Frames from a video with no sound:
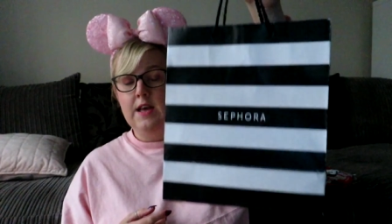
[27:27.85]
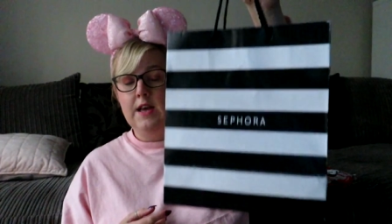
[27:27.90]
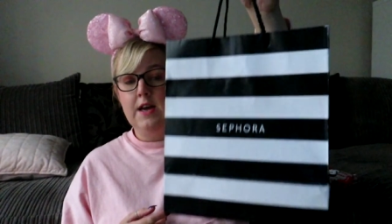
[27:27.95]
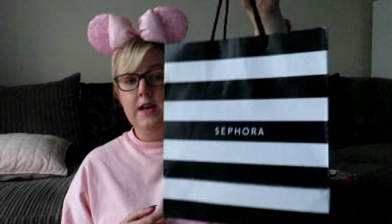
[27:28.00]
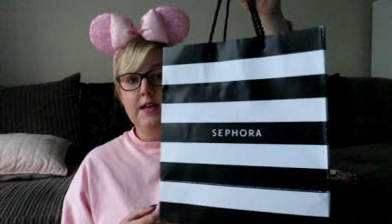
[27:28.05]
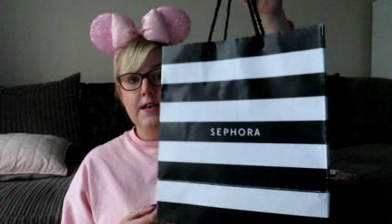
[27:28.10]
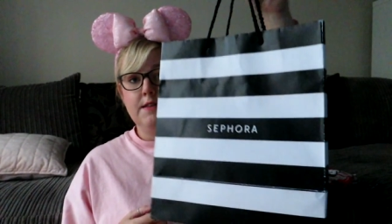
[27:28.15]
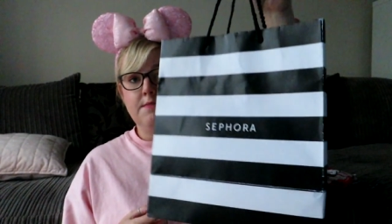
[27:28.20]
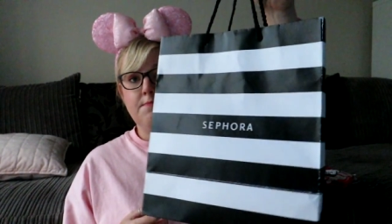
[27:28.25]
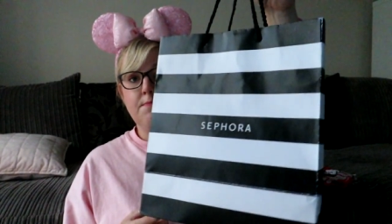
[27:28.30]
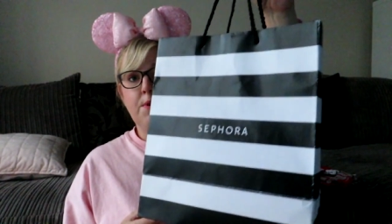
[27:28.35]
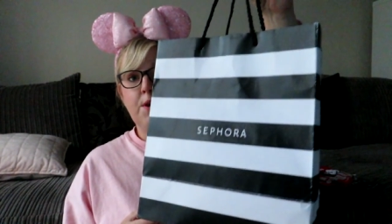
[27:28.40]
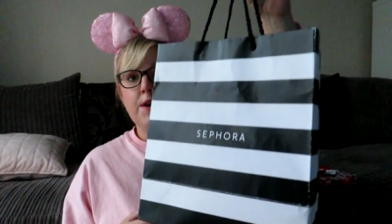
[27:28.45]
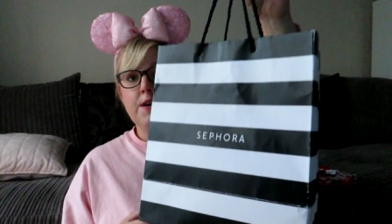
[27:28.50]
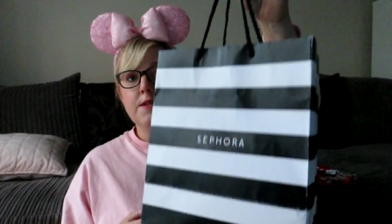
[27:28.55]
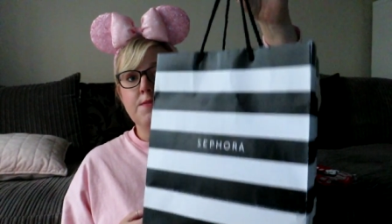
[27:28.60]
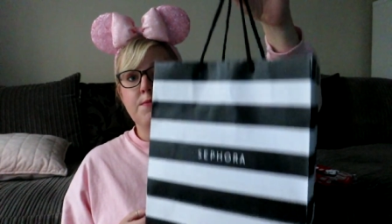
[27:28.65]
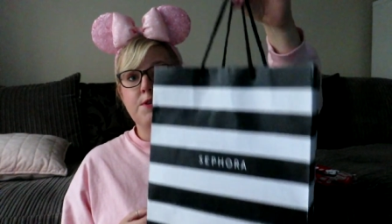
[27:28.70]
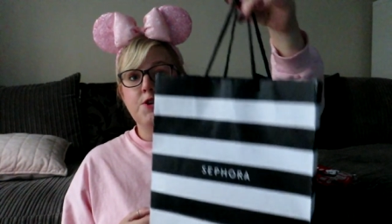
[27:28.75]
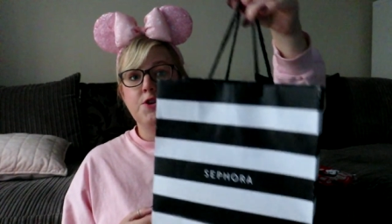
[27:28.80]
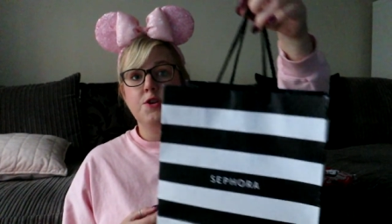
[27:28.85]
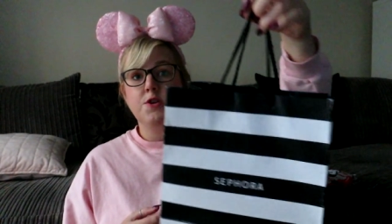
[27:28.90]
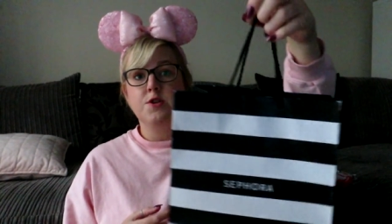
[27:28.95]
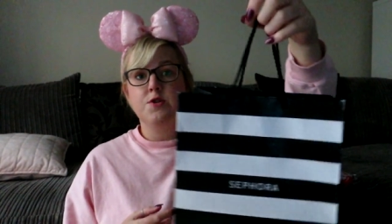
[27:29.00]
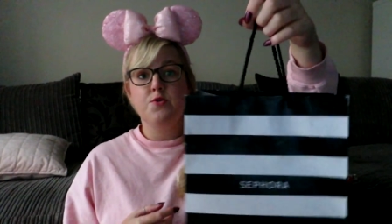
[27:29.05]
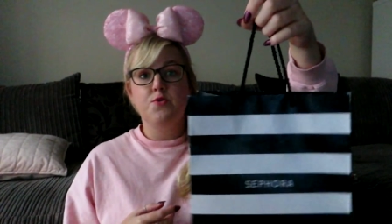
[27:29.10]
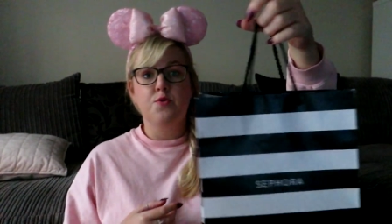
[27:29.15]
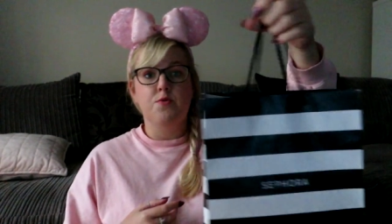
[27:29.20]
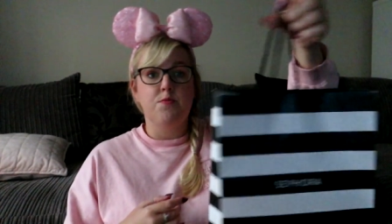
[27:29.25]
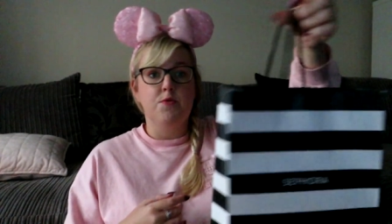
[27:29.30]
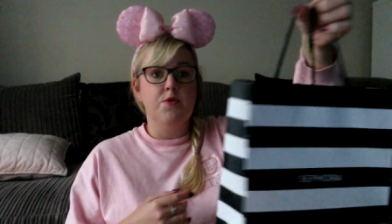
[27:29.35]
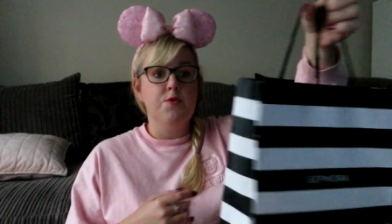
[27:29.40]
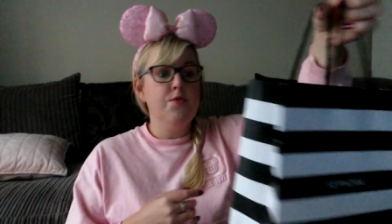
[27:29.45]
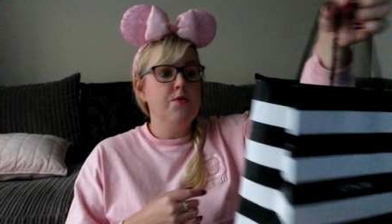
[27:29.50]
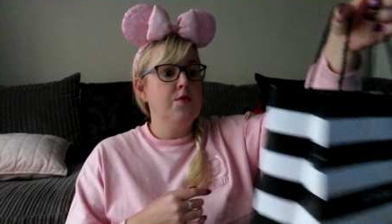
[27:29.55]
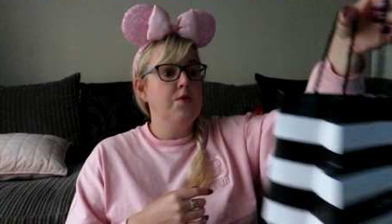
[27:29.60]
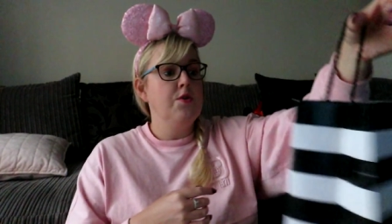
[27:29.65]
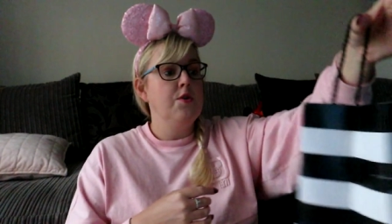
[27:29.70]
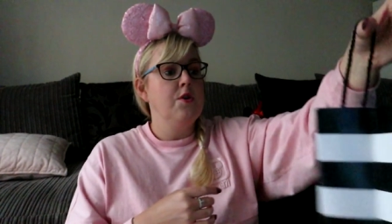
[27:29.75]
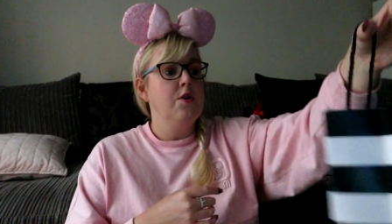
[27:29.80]
and didn't buy as much as normal
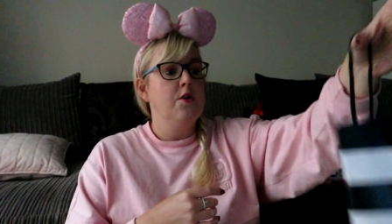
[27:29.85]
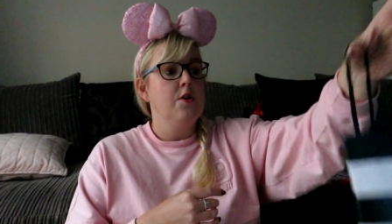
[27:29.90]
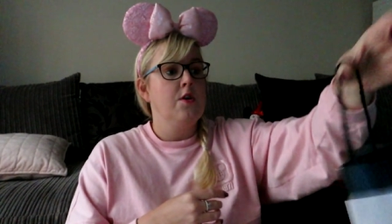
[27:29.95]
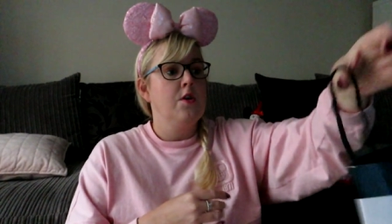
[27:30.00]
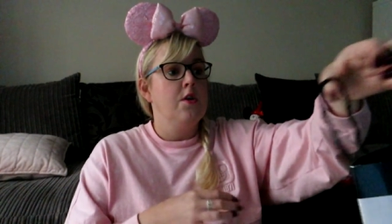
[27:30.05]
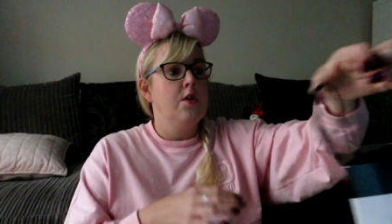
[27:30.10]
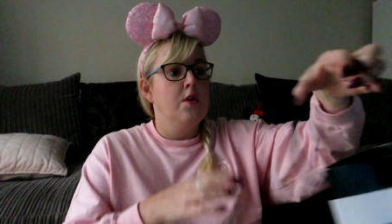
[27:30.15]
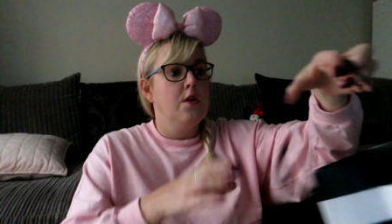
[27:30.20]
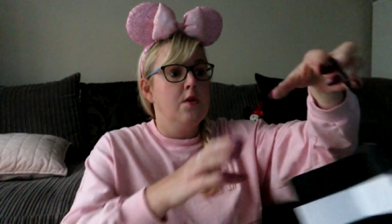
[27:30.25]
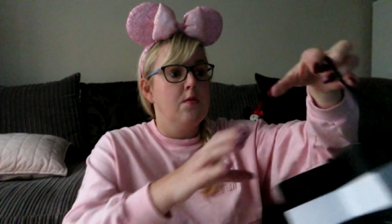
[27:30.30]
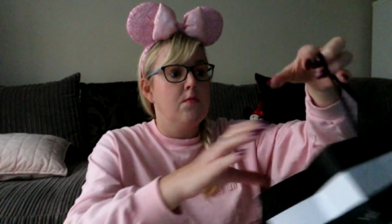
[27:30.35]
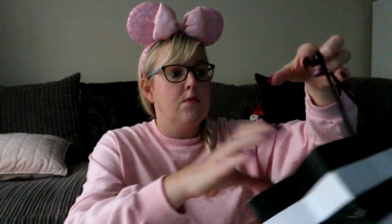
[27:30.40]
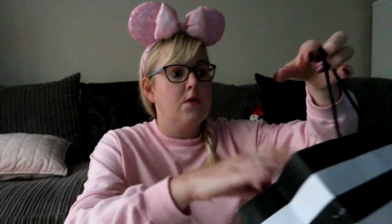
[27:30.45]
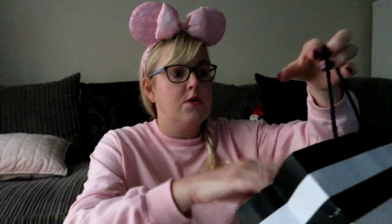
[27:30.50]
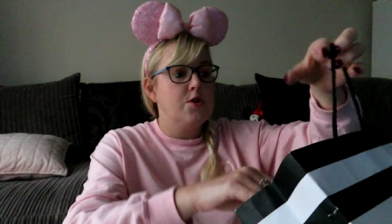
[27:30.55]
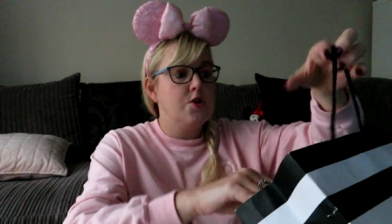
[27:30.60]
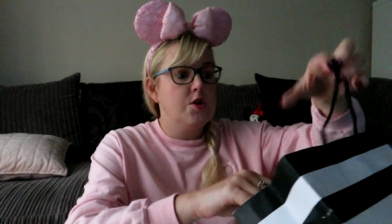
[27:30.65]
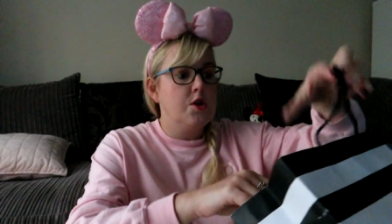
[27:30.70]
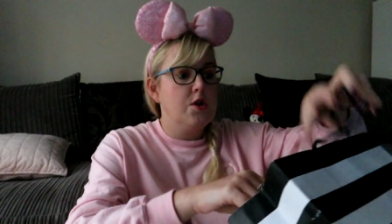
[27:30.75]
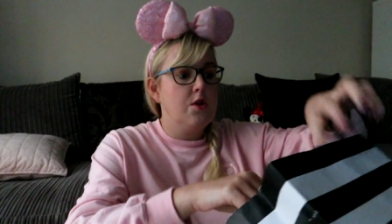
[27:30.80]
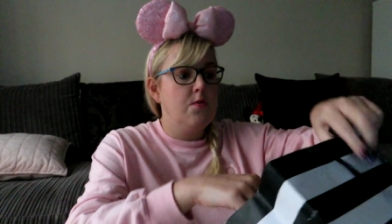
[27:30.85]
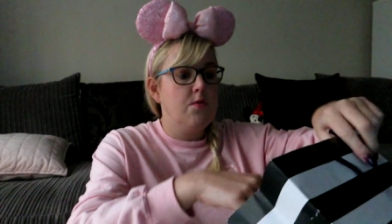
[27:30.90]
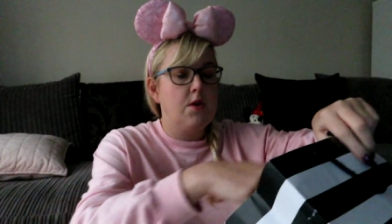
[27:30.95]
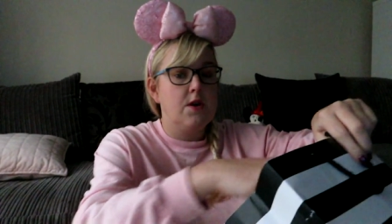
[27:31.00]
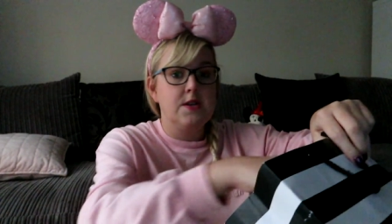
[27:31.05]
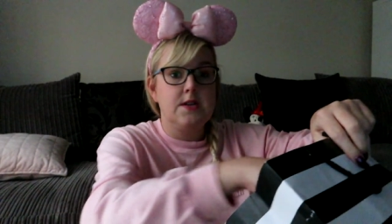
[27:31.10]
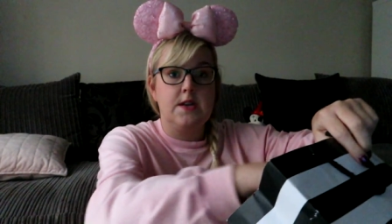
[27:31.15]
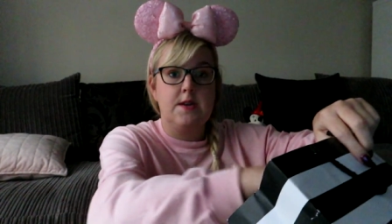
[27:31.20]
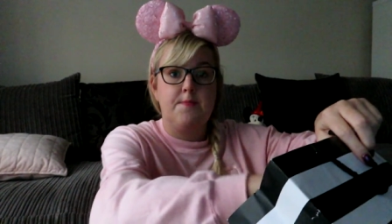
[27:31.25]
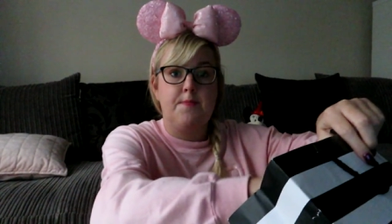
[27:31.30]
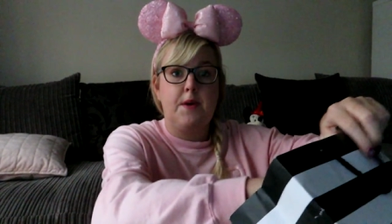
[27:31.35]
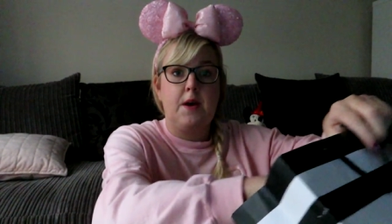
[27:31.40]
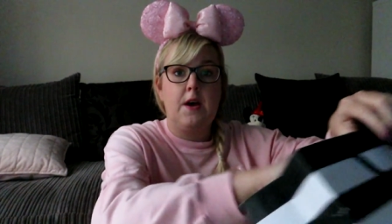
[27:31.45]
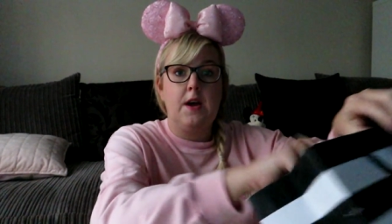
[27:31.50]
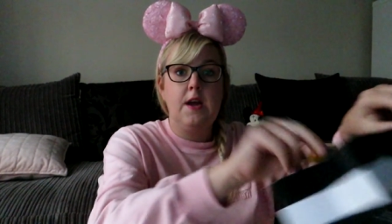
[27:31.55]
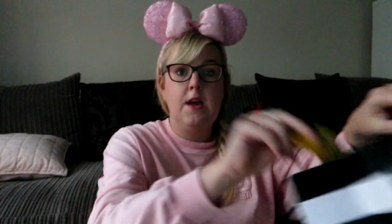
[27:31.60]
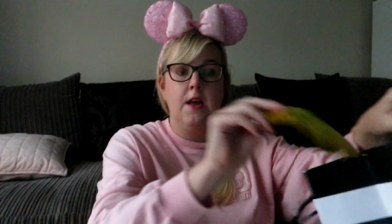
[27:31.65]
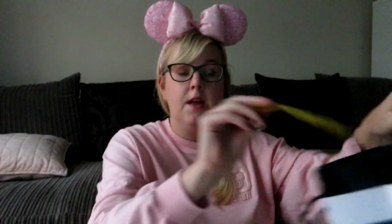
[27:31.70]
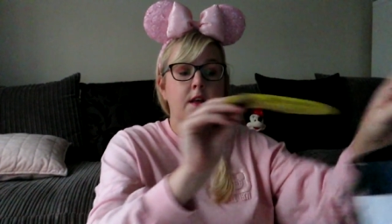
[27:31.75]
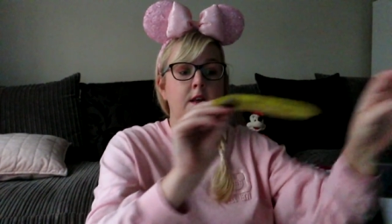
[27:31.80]
but I'll show you what I did
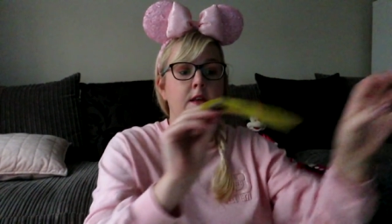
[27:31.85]
buy